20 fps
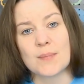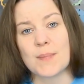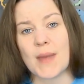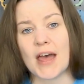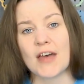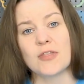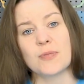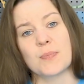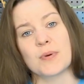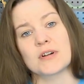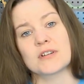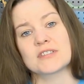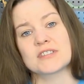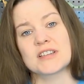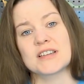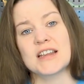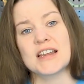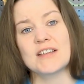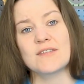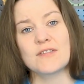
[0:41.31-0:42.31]
a math
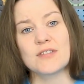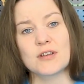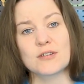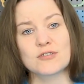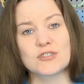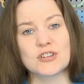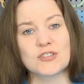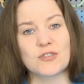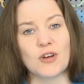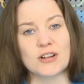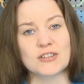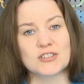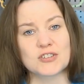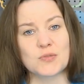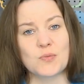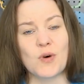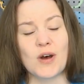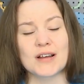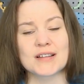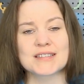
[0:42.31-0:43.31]
person even though she thought
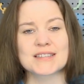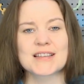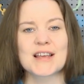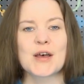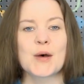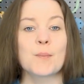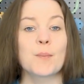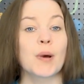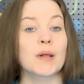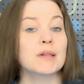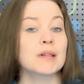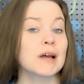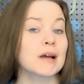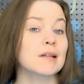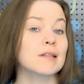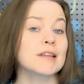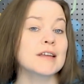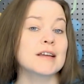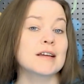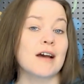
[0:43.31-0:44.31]
she was, but
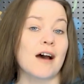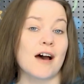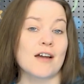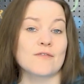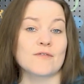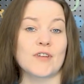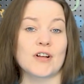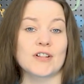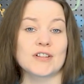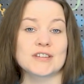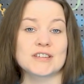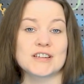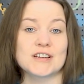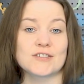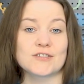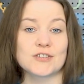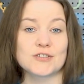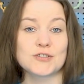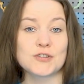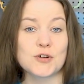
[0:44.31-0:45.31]
luckily Khan
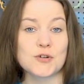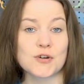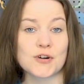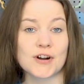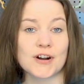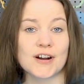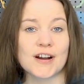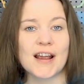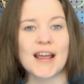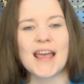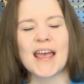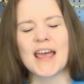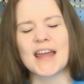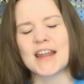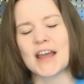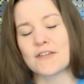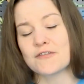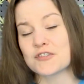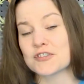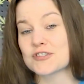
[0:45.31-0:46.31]
volunteered to tutor her,
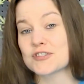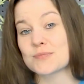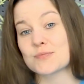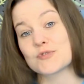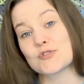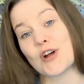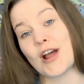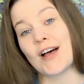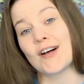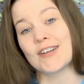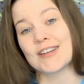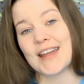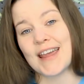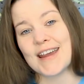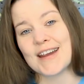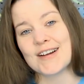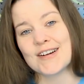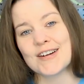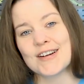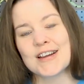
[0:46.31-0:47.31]
and after some trial and
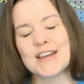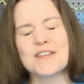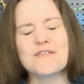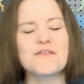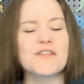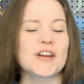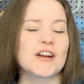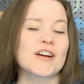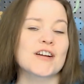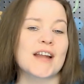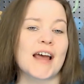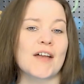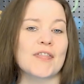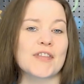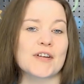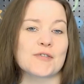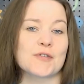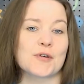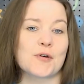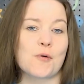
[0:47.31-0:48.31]
error, he figured out
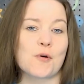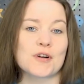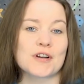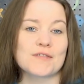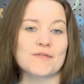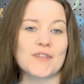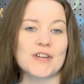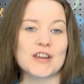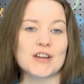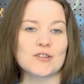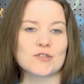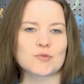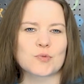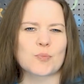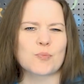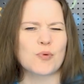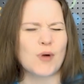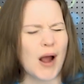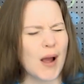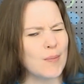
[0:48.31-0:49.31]
that recorded videos
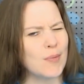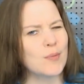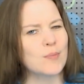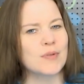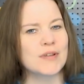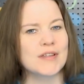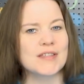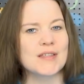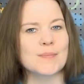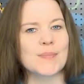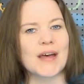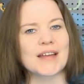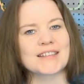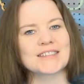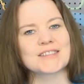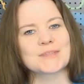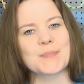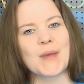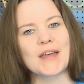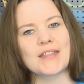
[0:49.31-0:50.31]
were probably the
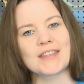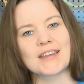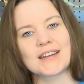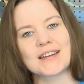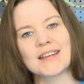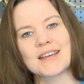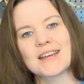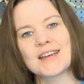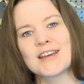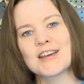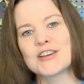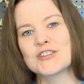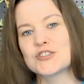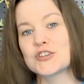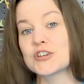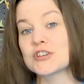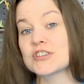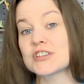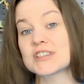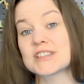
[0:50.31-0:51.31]
best method.
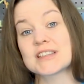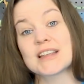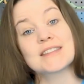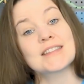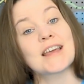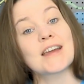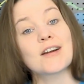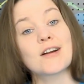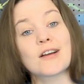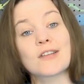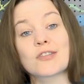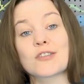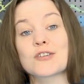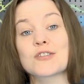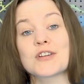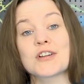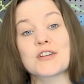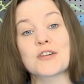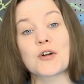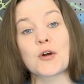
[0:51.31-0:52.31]
She could just sit there and
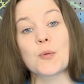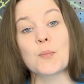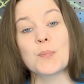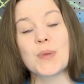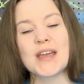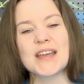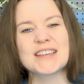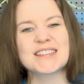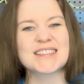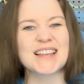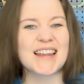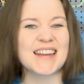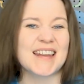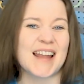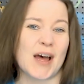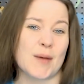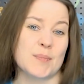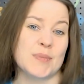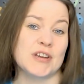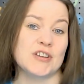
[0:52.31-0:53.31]
learn at her own pace and
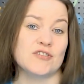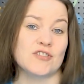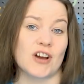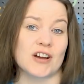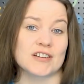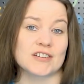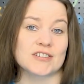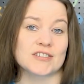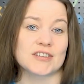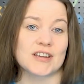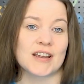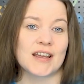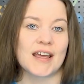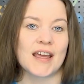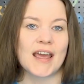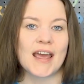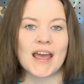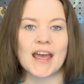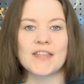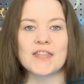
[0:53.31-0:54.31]
not be judged.
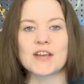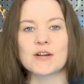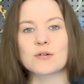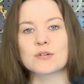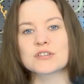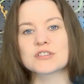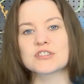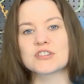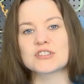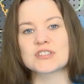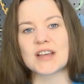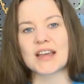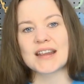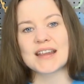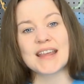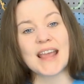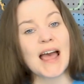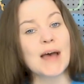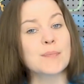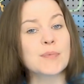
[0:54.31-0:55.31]
And there was just a
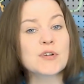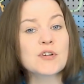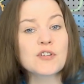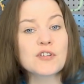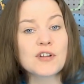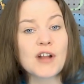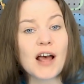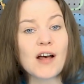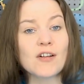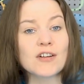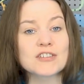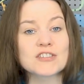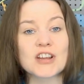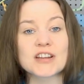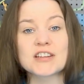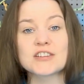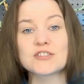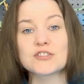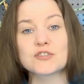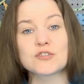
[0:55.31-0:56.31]
gap in her knowledge,
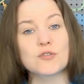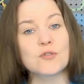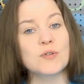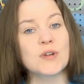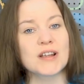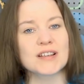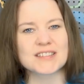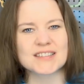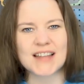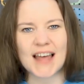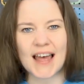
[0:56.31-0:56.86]
and as soon as